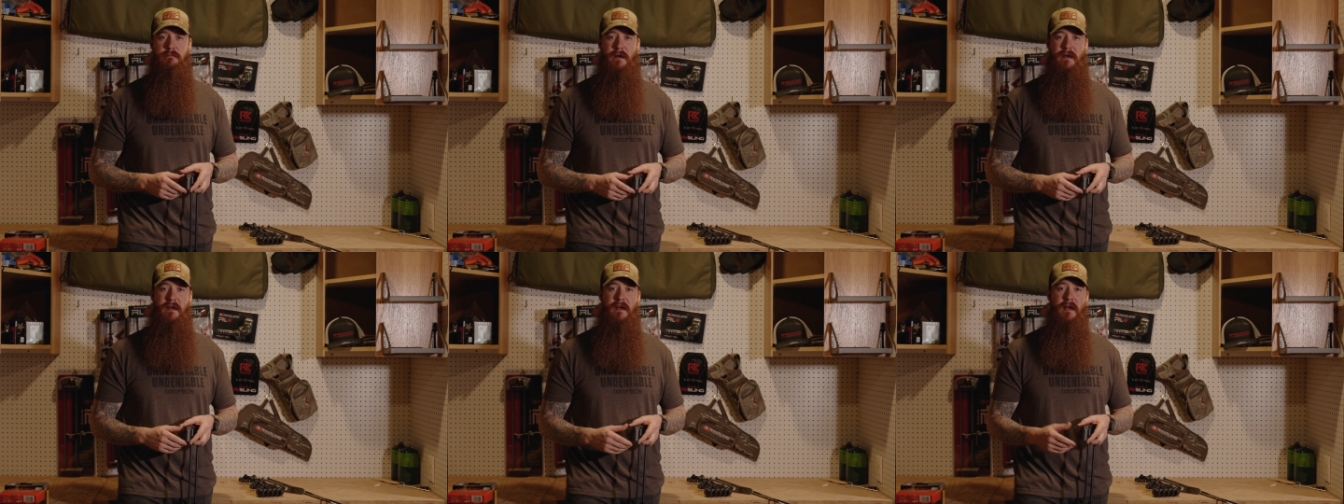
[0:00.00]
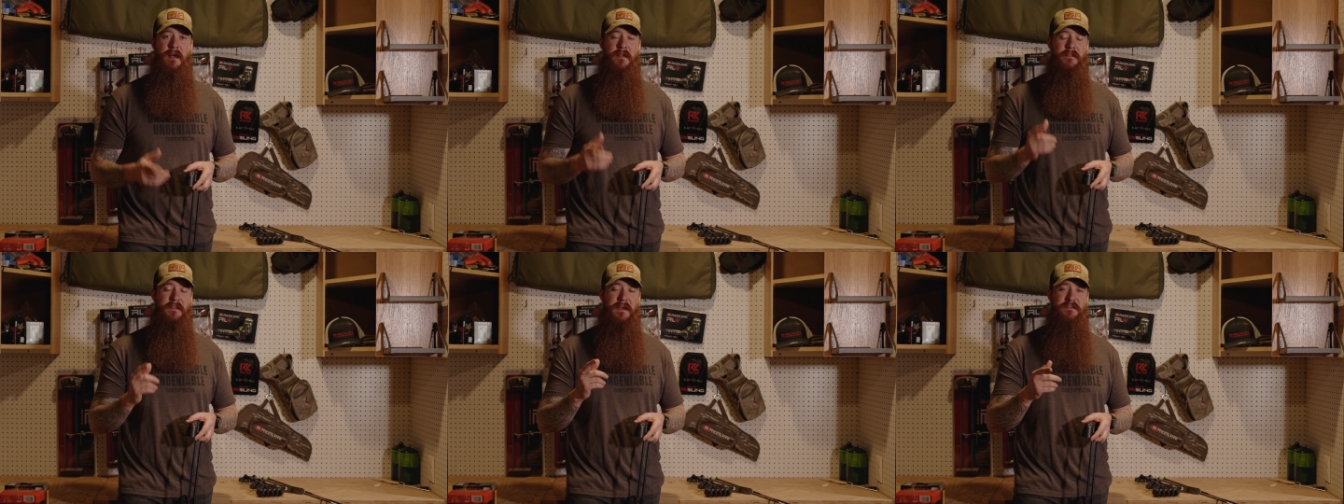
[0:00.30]
But
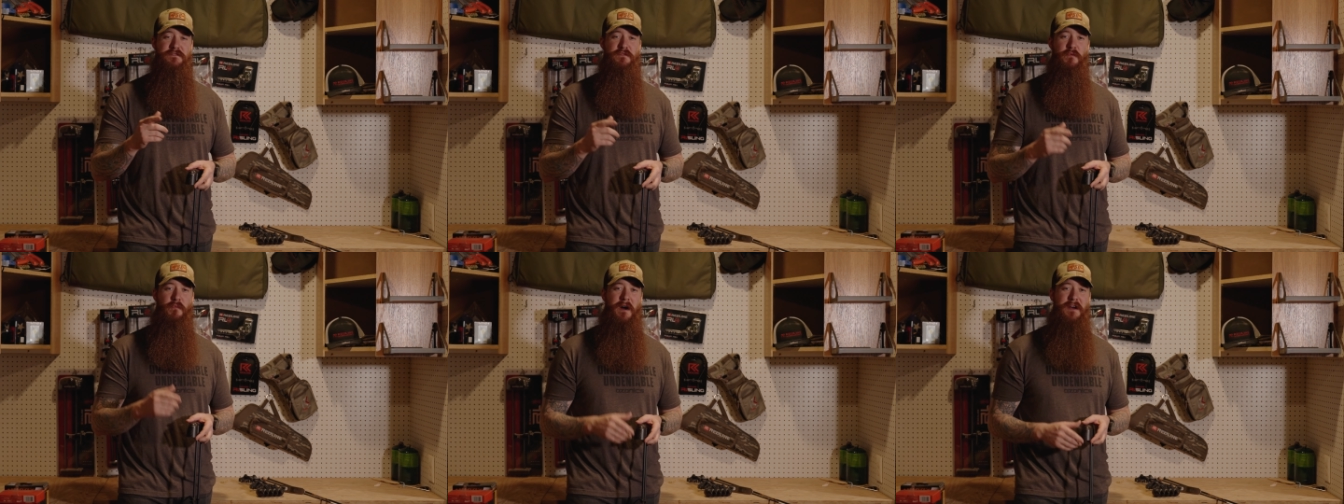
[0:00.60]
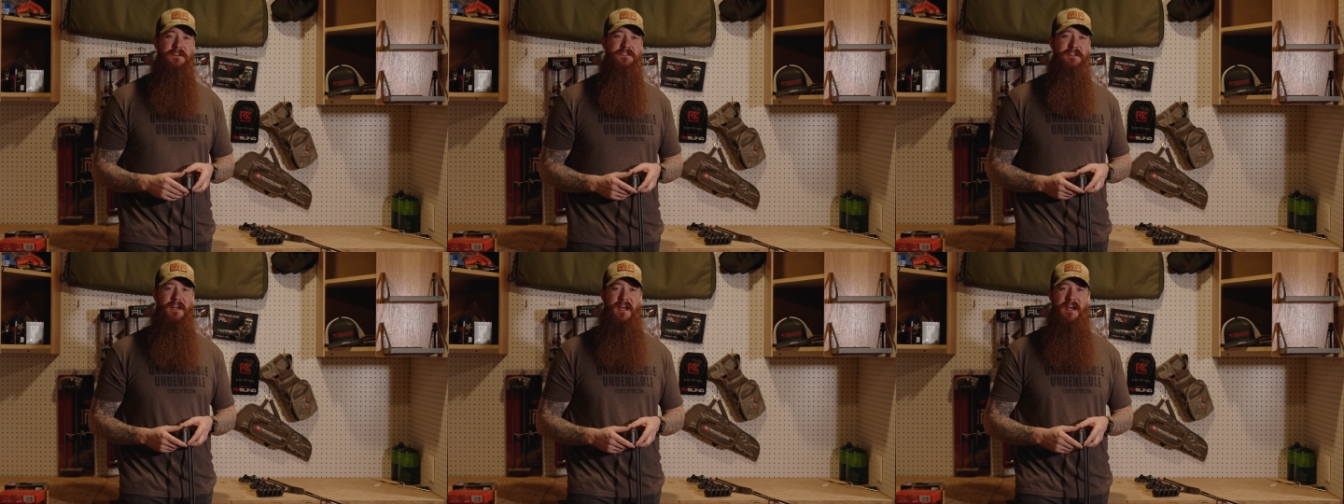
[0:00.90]
thanks for
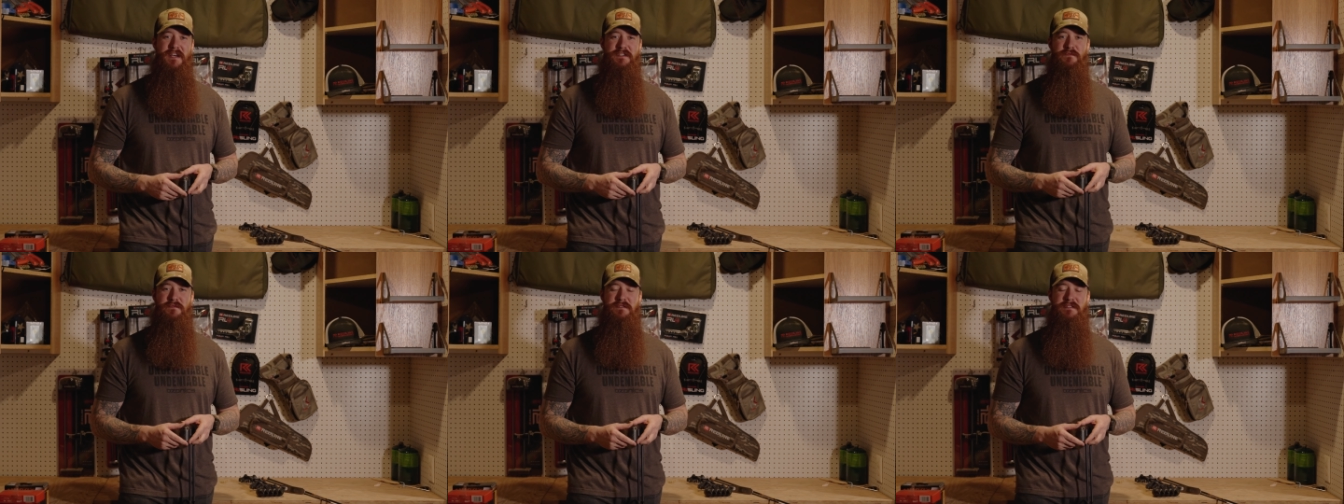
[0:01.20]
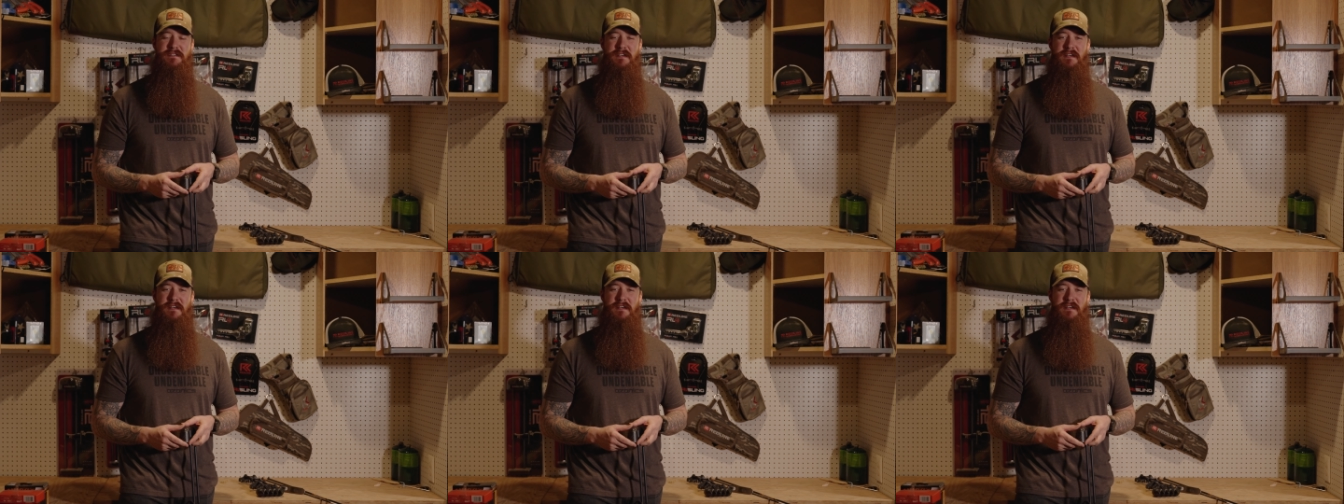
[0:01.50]
watching, guys, and we'll see you